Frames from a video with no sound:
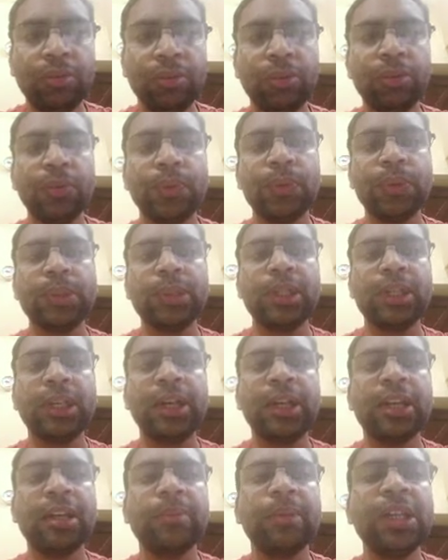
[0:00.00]
uses the
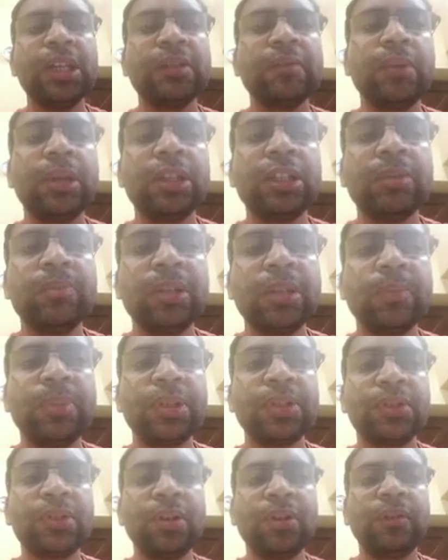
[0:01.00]
database for the
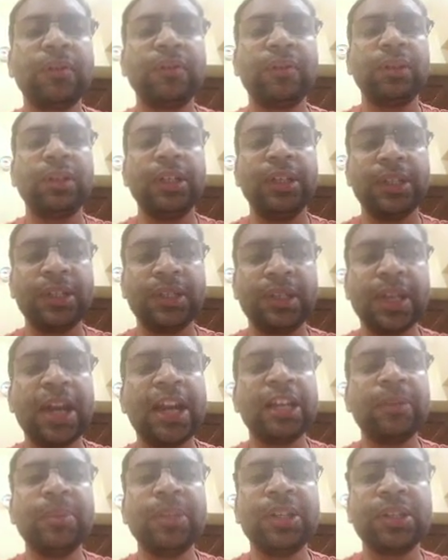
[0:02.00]
purpose of its
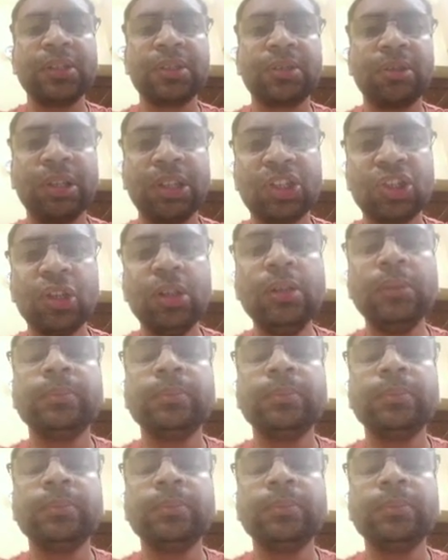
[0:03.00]
administration.